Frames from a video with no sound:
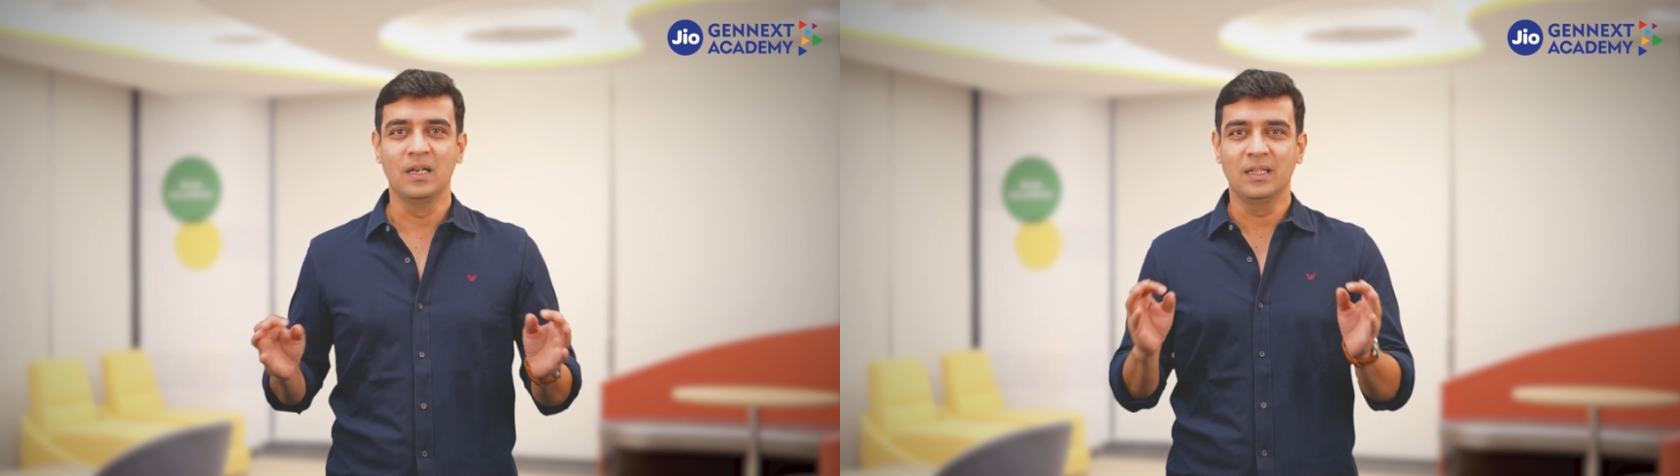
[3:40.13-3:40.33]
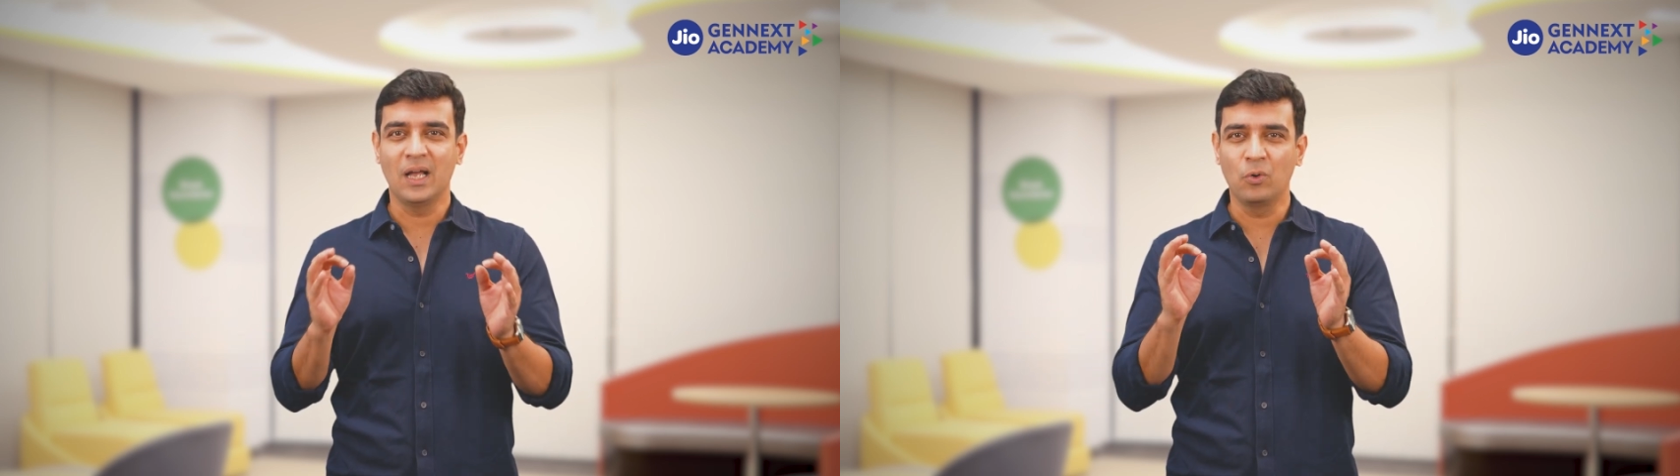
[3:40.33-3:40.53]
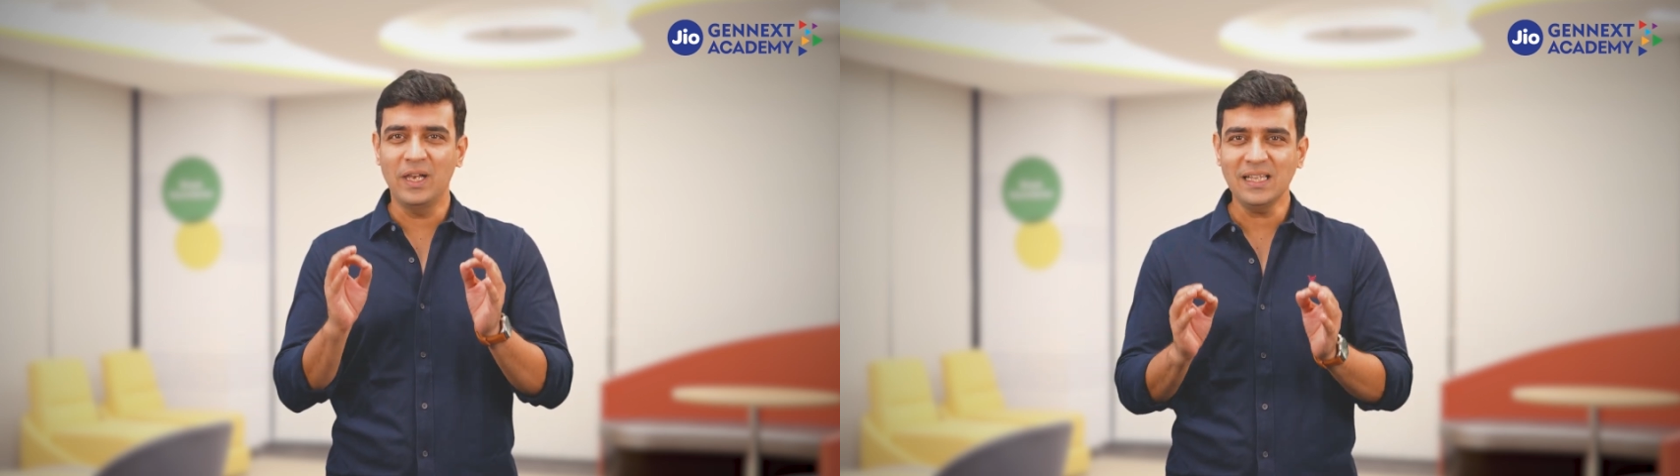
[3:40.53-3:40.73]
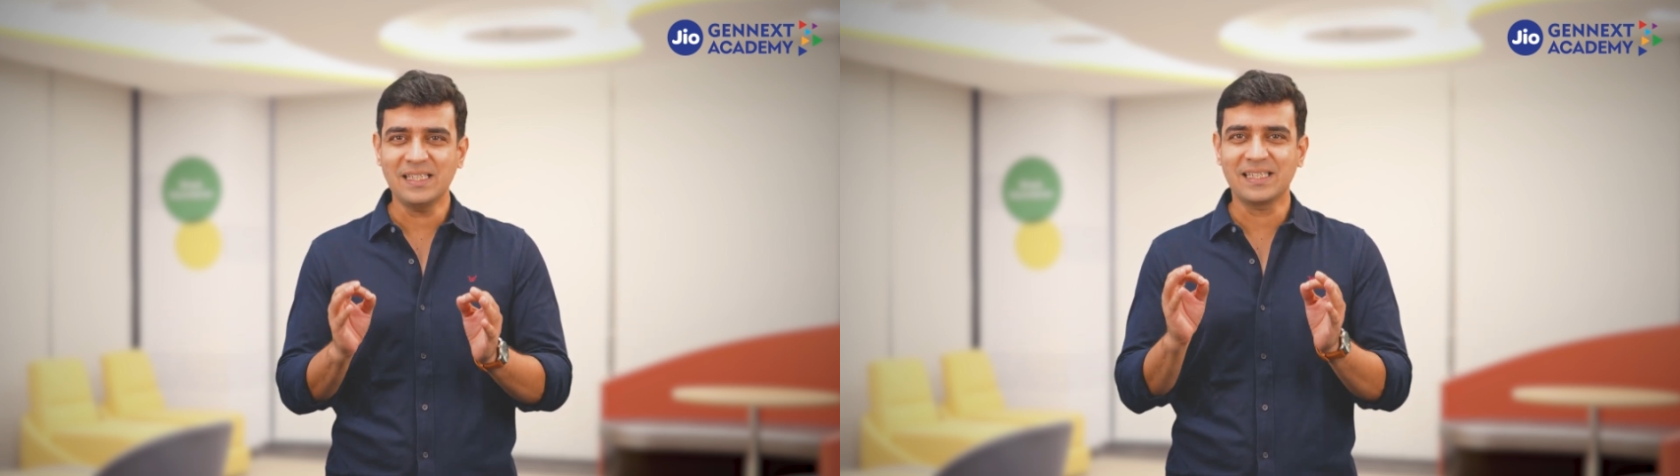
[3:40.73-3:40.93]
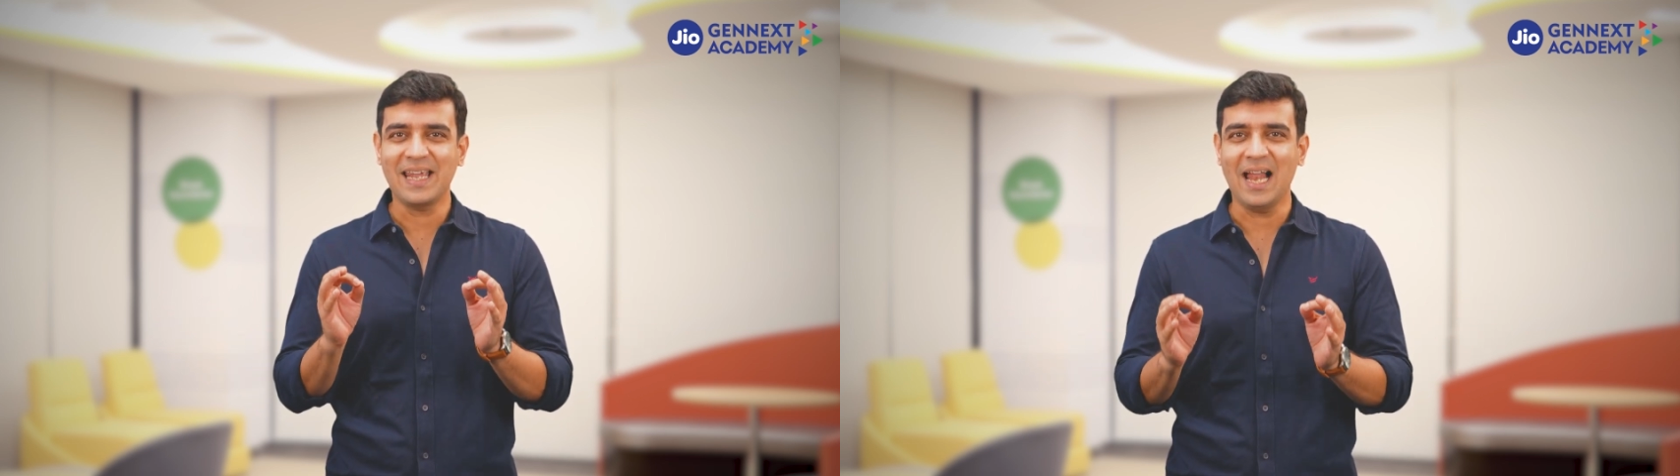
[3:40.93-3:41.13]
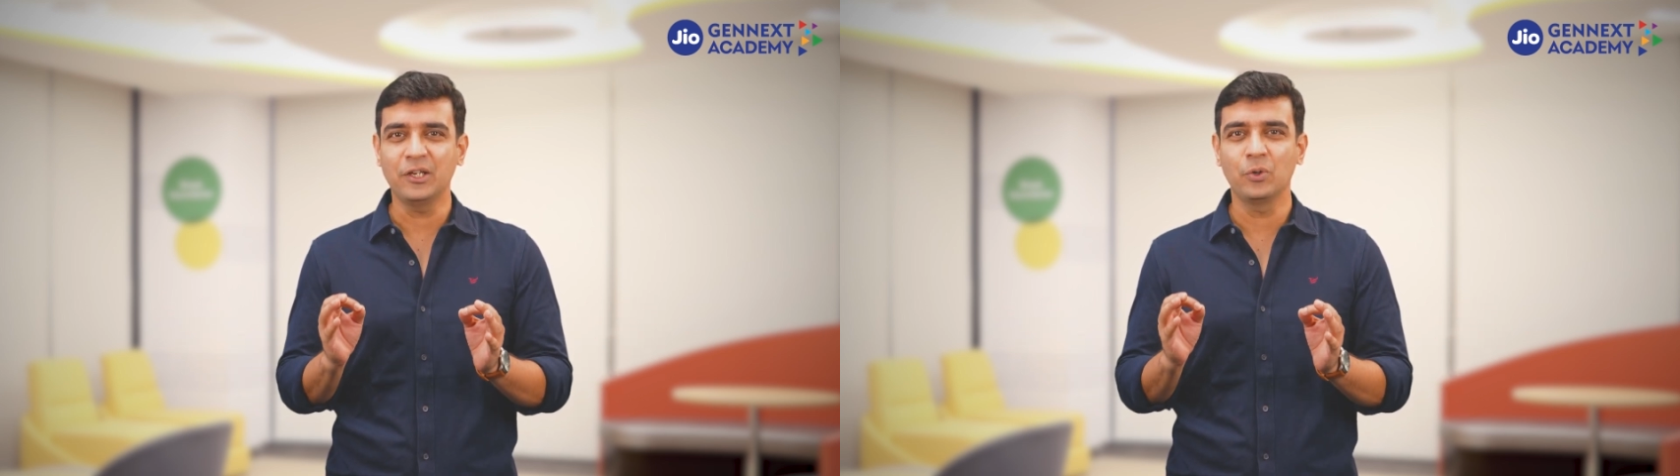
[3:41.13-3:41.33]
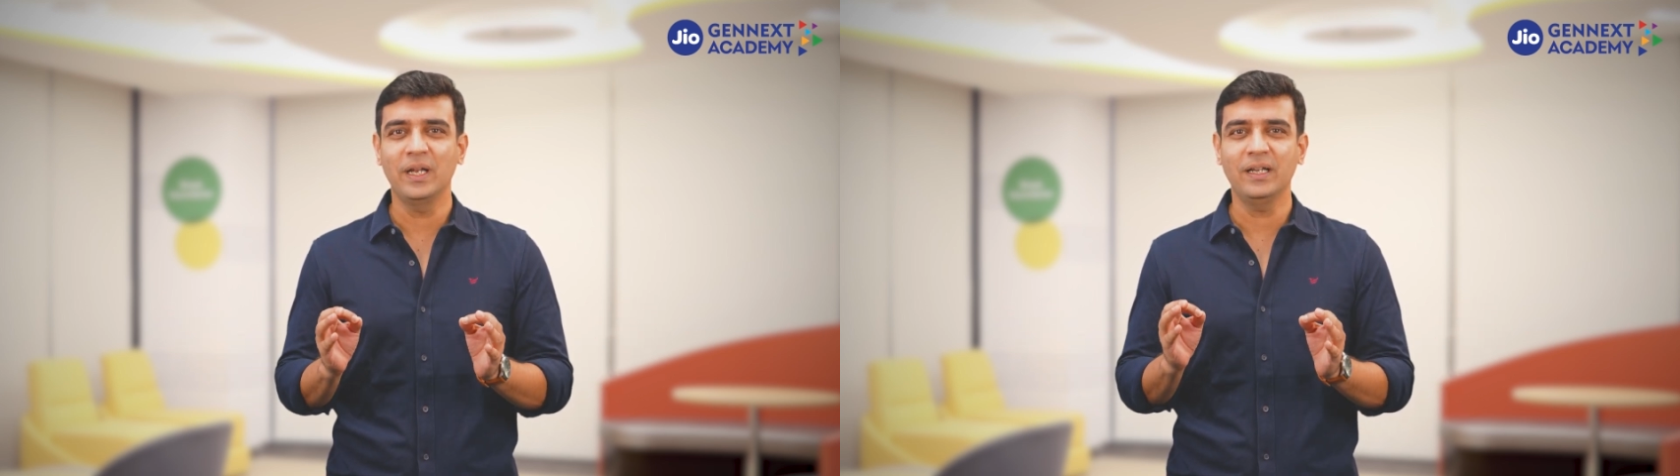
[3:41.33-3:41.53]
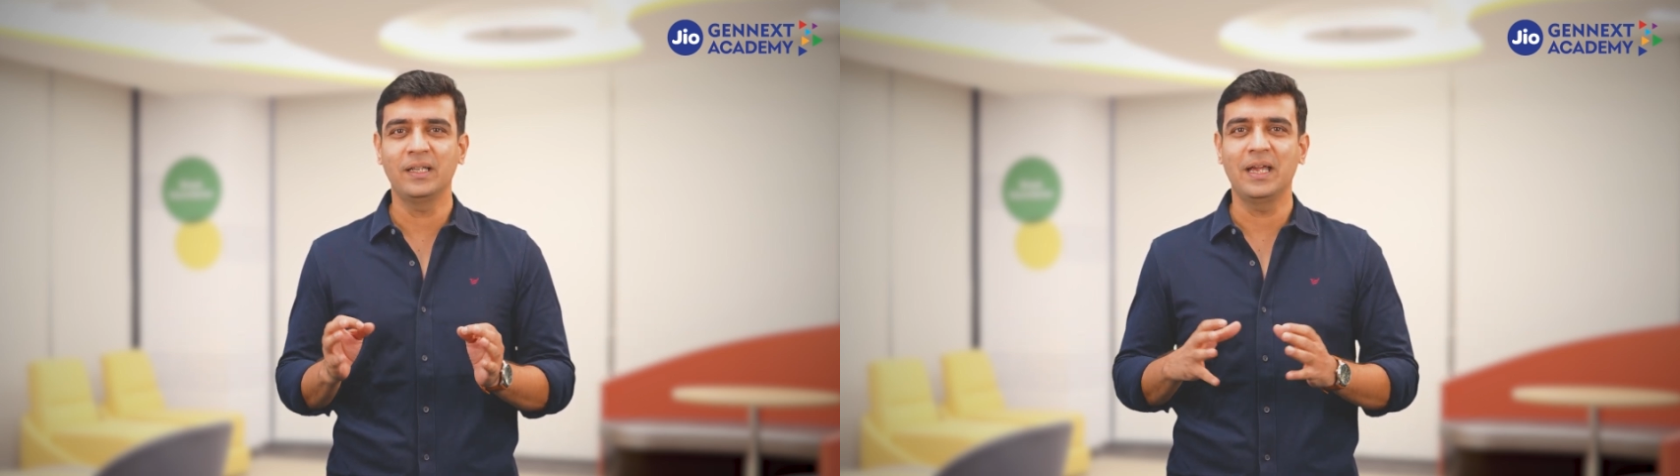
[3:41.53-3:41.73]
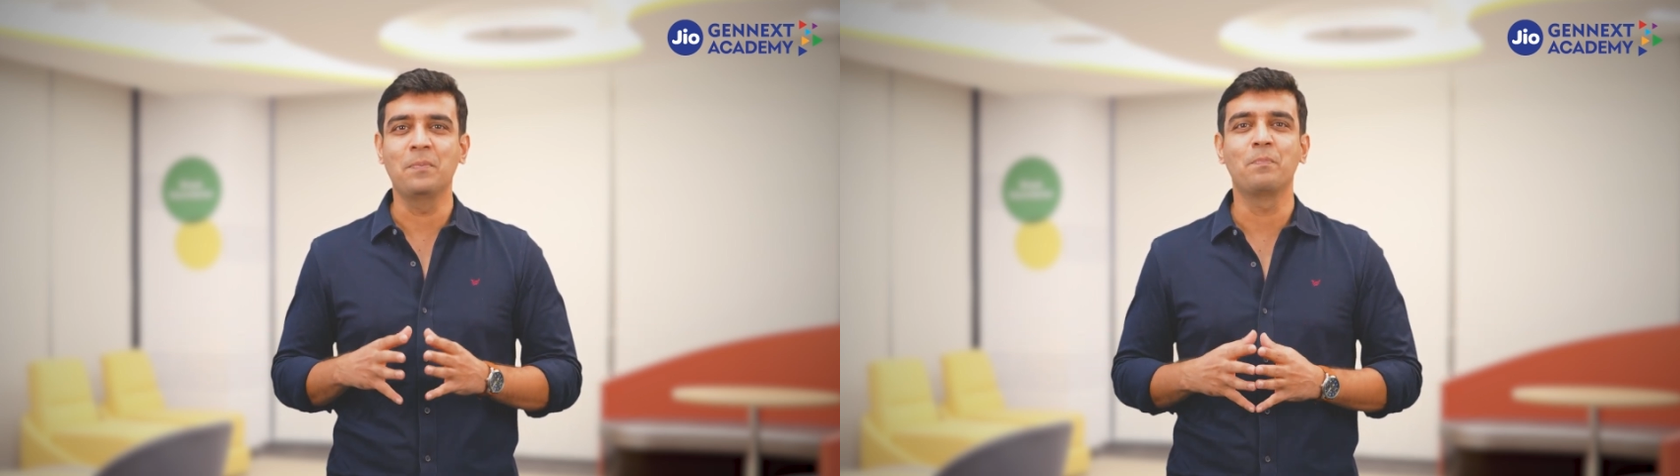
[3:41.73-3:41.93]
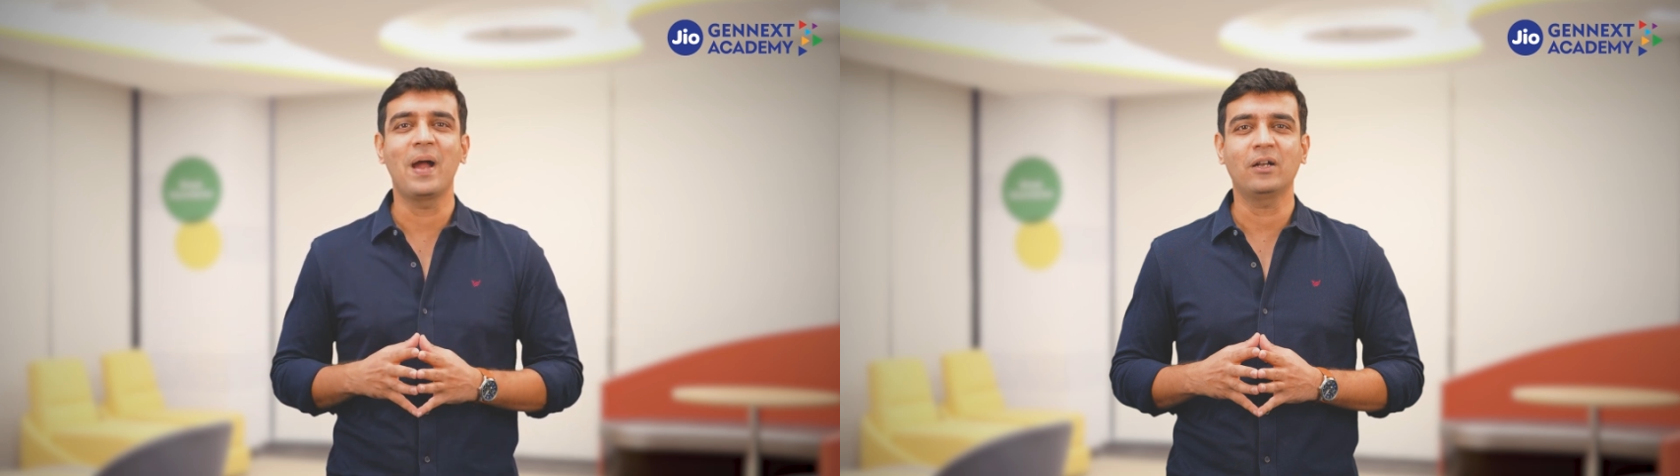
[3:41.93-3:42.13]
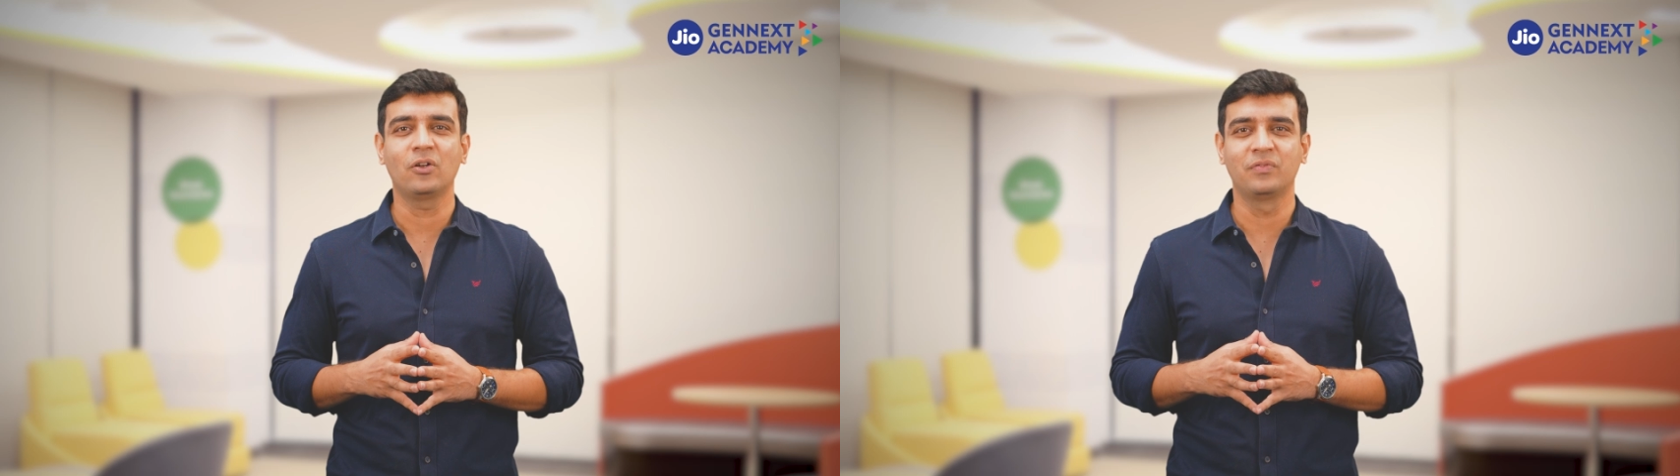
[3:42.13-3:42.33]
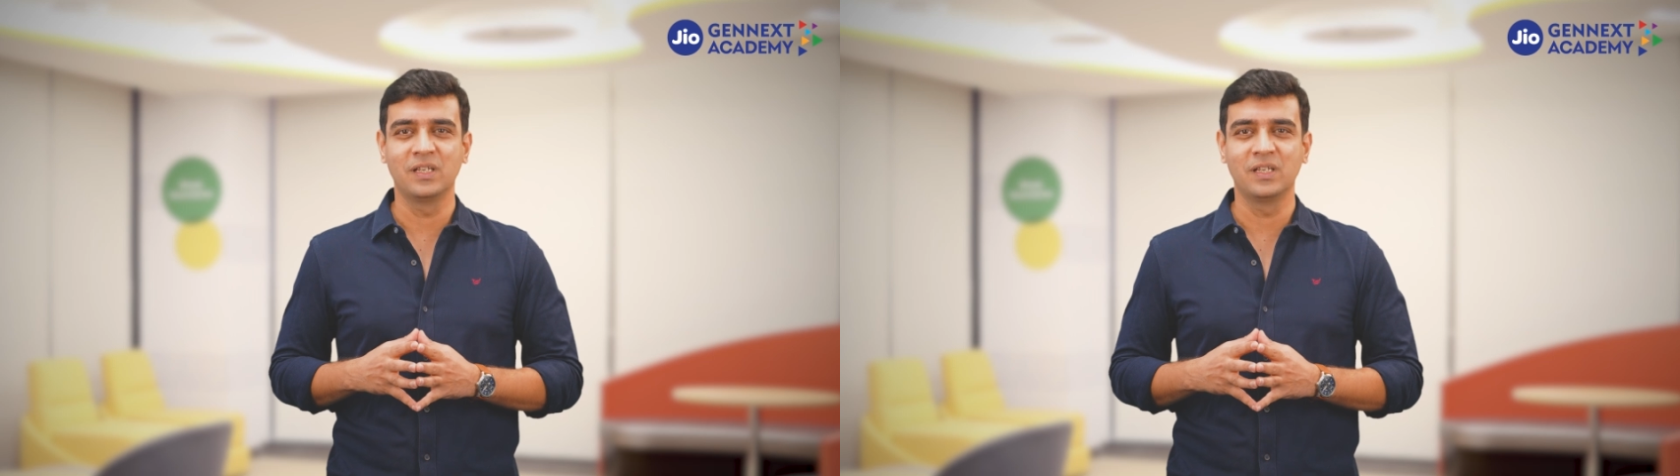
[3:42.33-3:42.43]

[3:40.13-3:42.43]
Now let's calculate the impact of